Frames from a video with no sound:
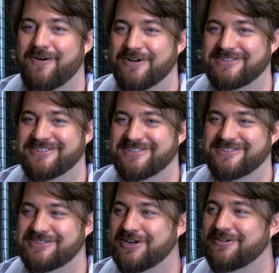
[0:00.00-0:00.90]
always
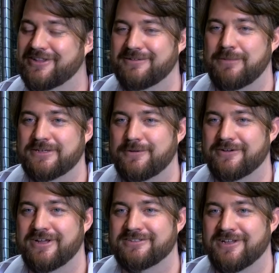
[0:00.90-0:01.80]
joke that baseball
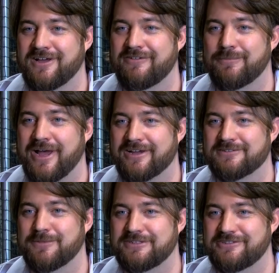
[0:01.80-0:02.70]
doesn't love you back
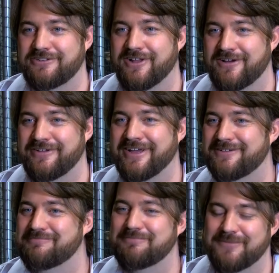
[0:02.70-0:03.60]
as much as you love it,
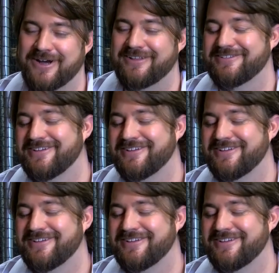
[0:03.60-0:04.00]
but